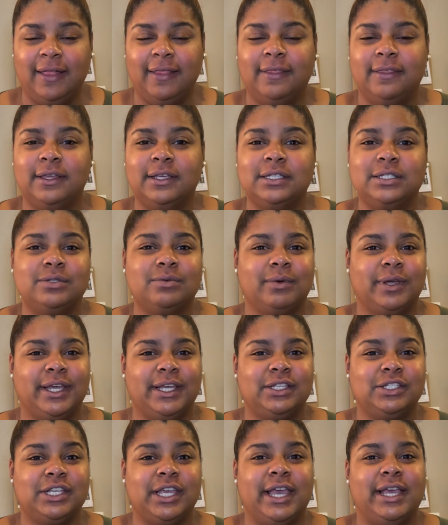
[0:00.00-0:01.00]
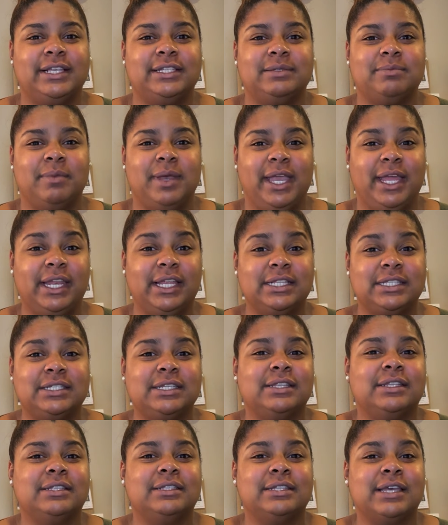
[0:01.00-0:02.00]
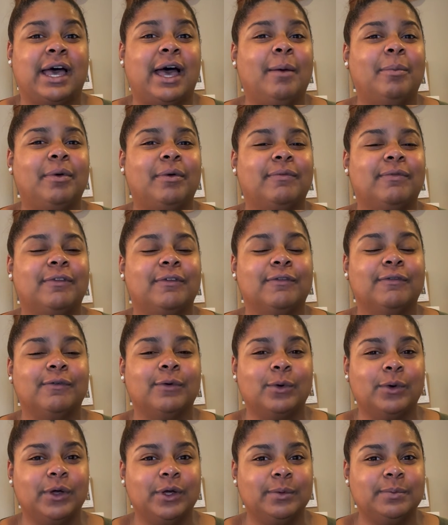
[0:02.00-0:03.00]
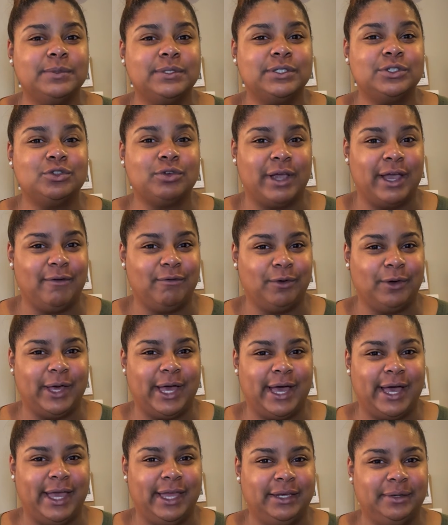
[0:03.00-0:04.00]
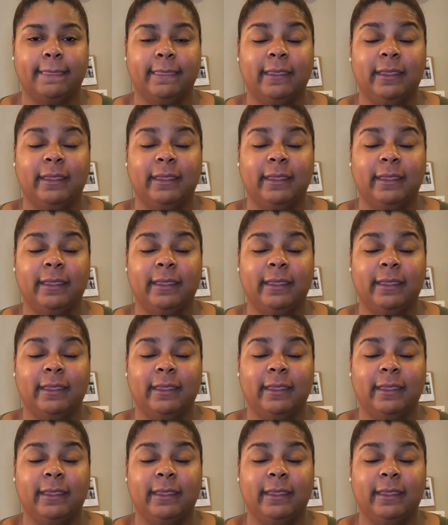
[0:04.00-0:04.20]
this ranch has made it to the top of the Forbes travel guide.